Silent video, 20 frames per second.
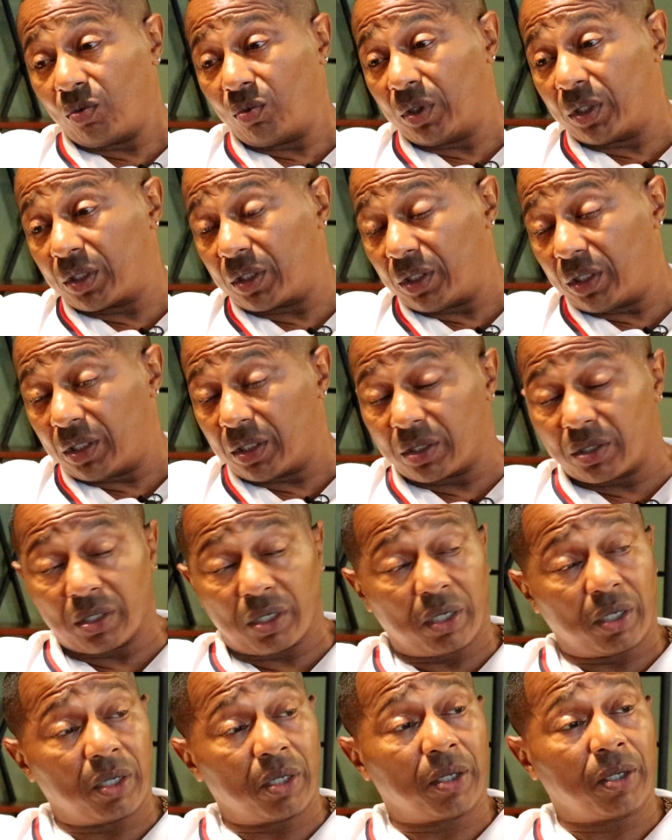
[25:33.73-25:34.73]
which is
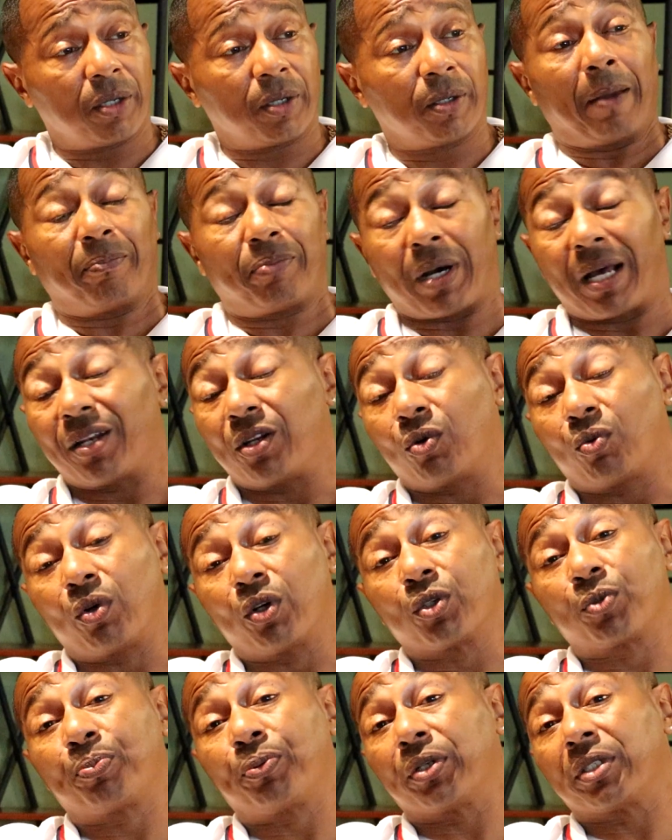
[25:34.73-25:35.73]
uh, probably the
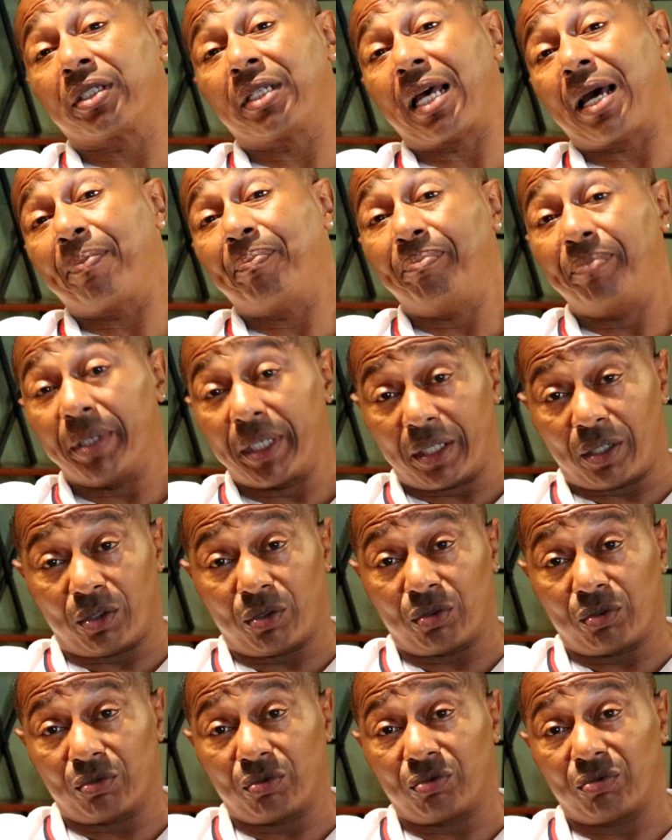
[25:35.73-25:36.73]
worst prison I've been
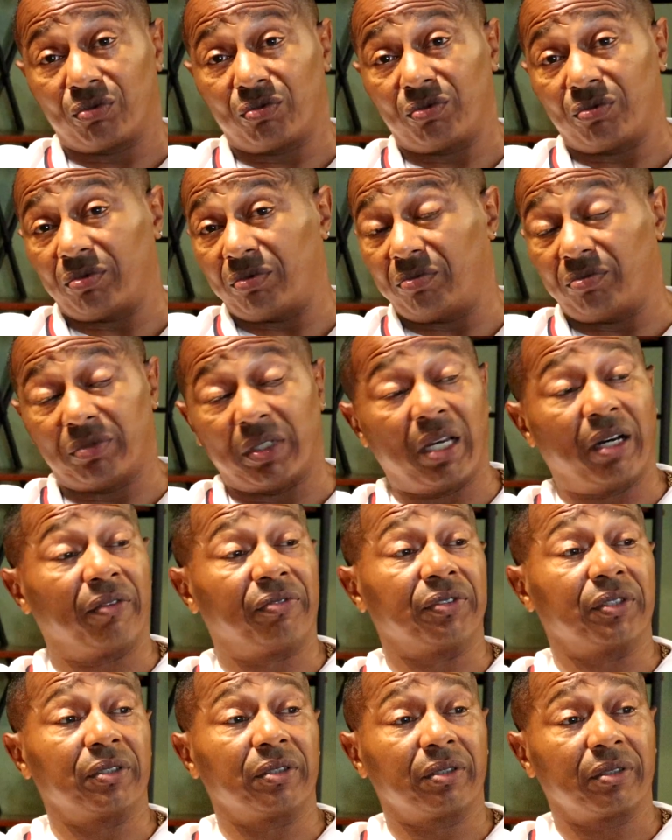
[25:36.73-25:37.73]
on
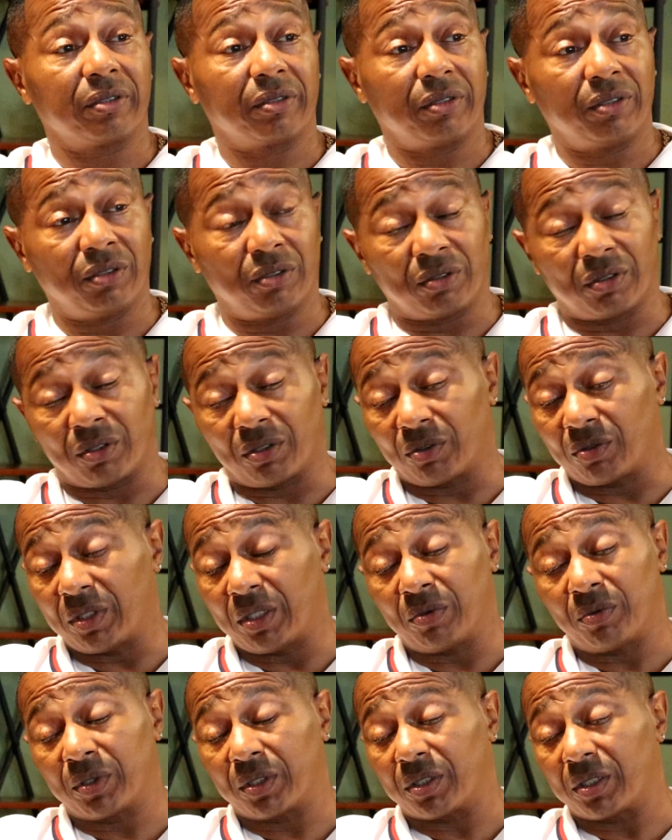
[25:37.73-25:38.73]
ever. You know,
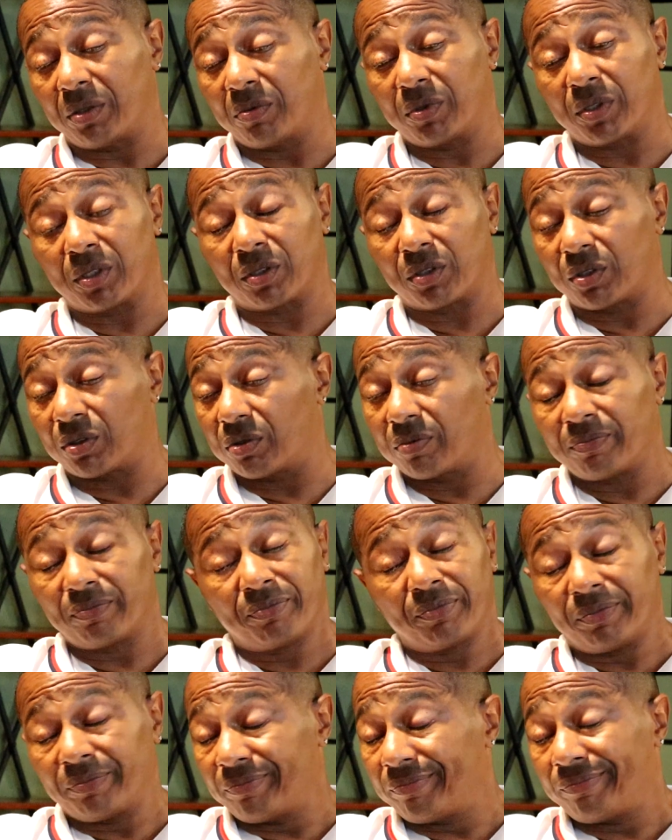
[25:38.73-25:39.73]
it was it was
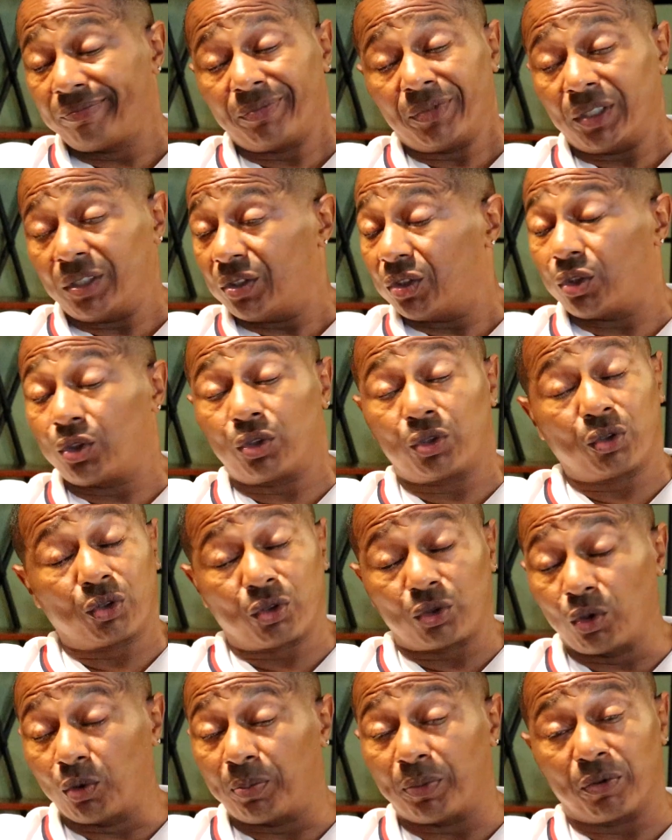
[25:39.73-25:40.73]

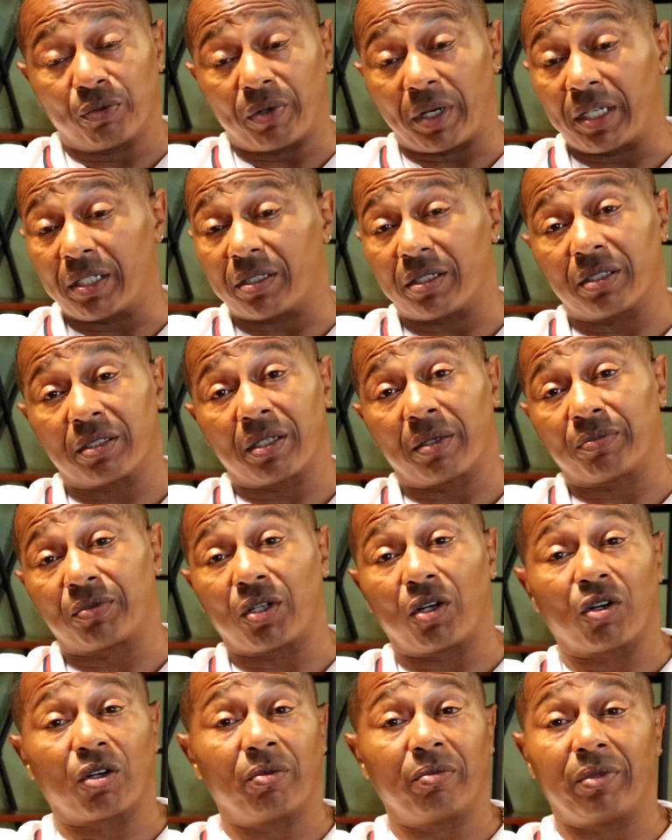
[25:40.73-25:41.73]
super racist. I'm
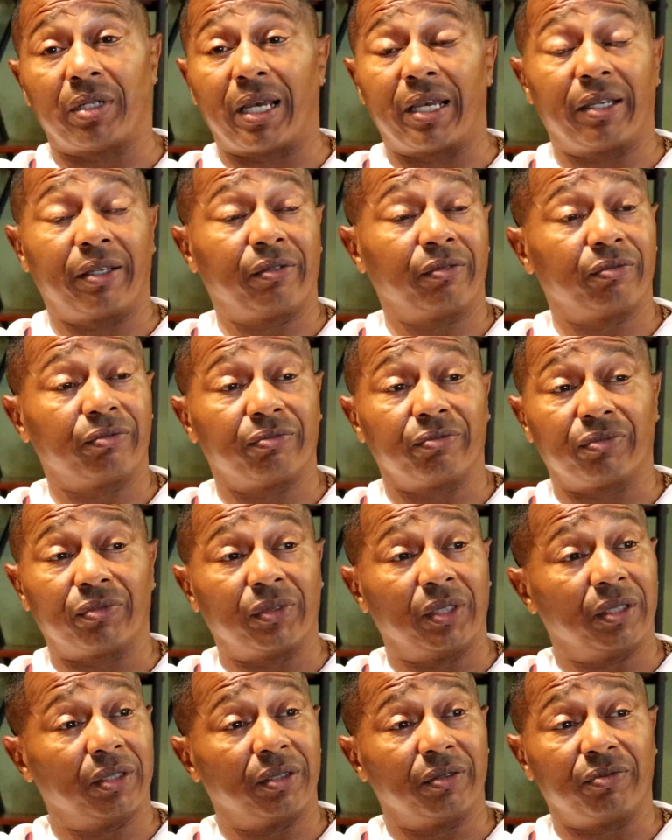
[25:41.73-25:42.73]
talking like
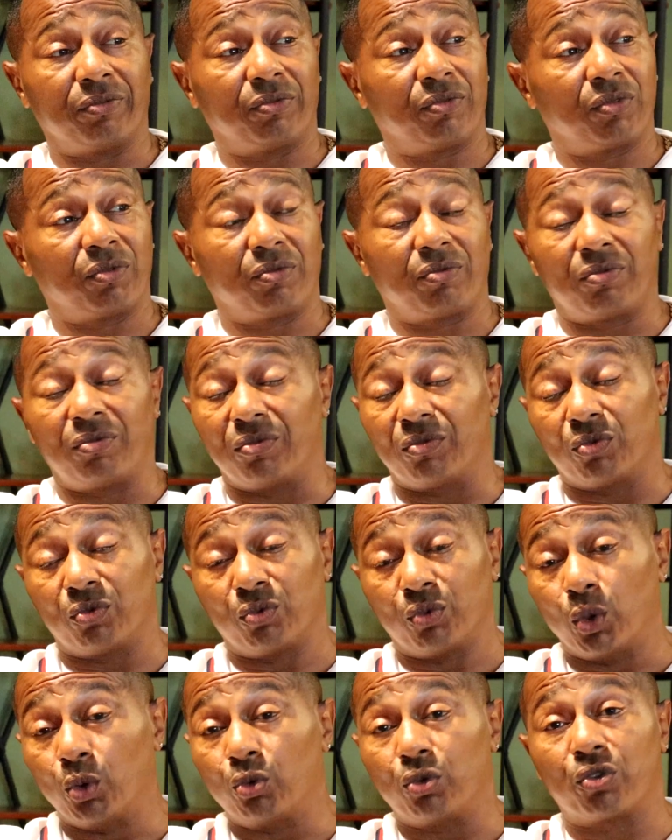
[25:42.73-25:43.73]
the
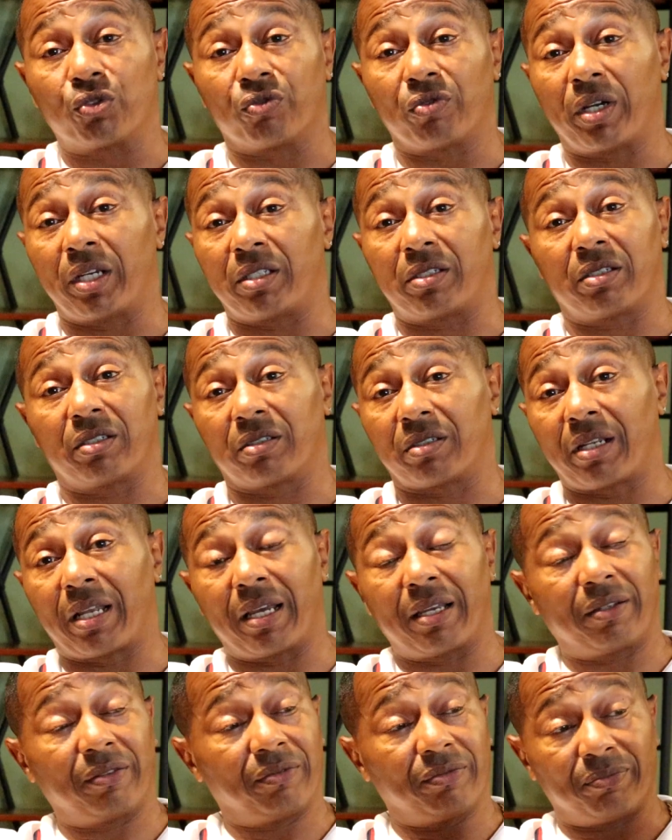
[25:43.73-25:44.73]
roots racist,
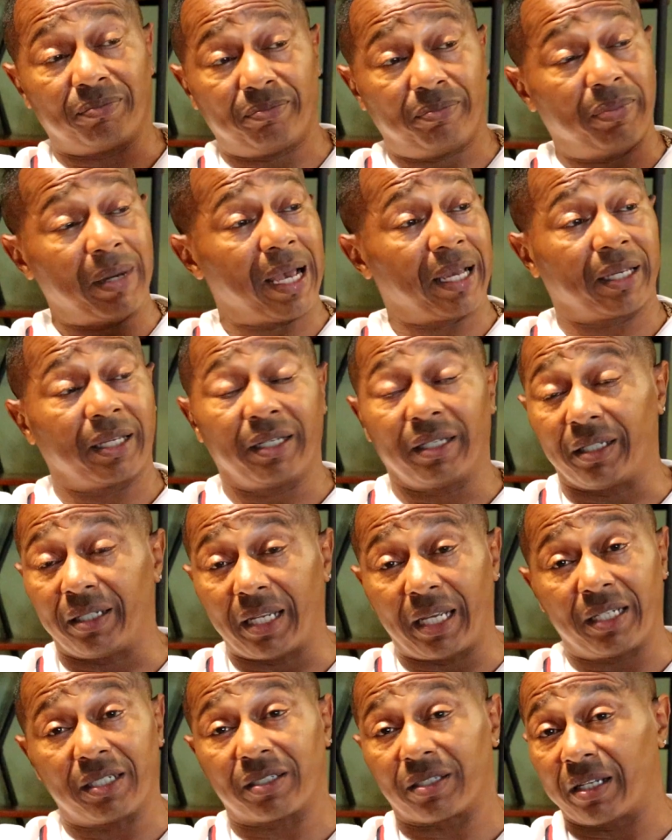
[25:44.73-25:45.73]
like back in the
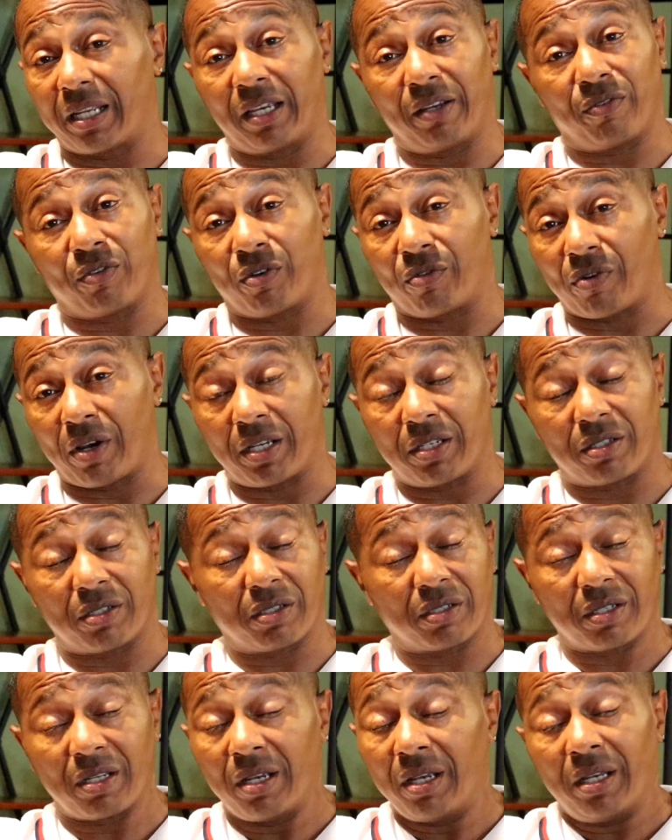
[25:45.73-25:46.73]
day slavery
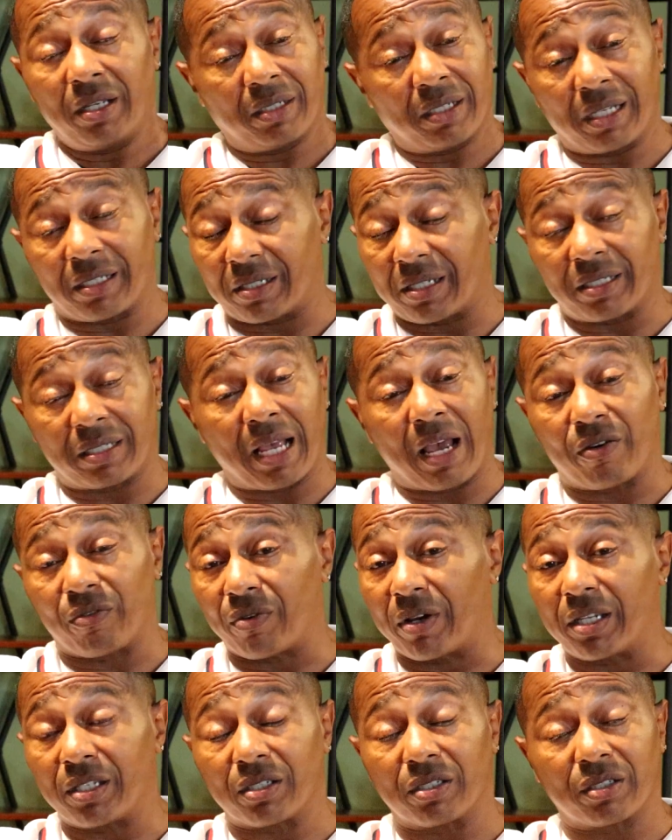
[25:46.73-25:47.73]
racist. That's just how
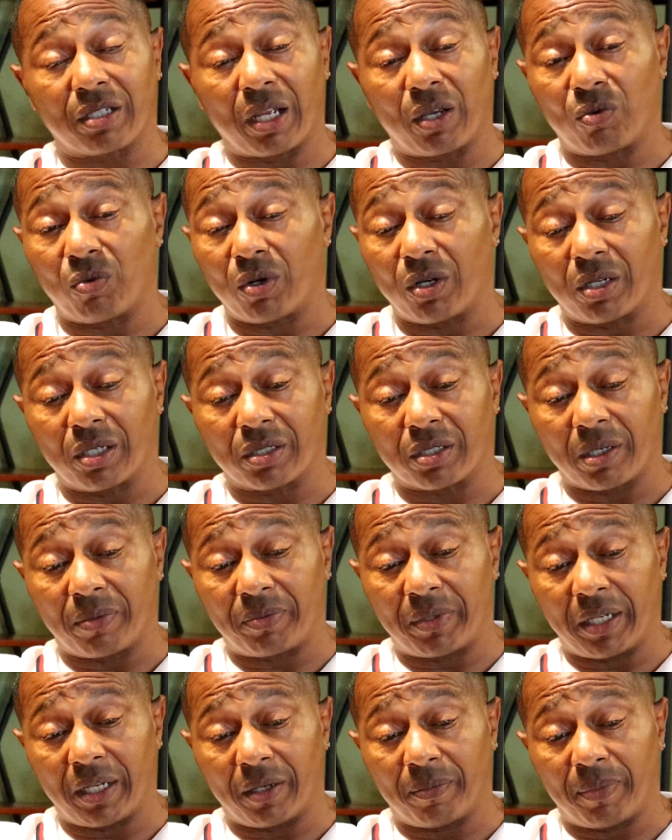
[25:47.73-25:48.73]
racist they was
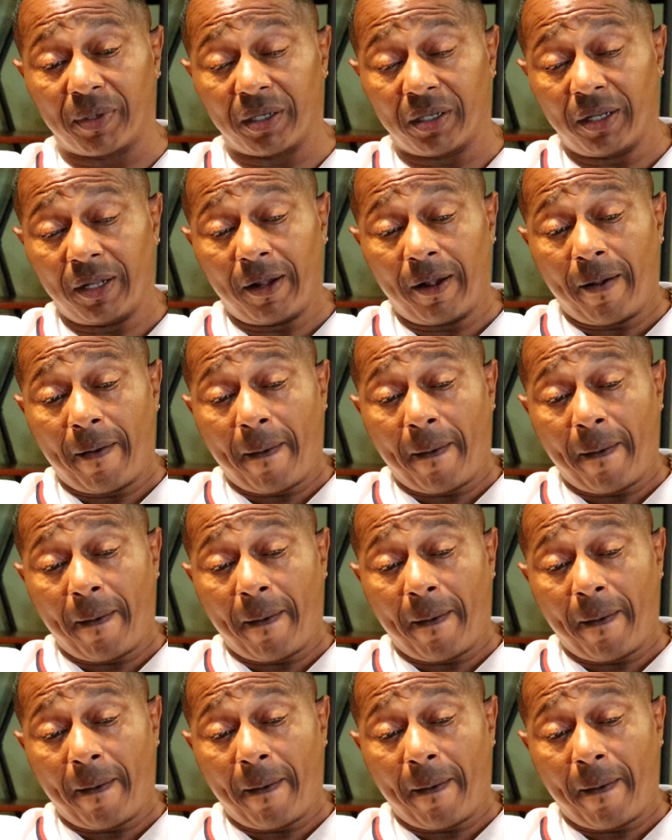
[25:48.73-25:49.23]
up there. But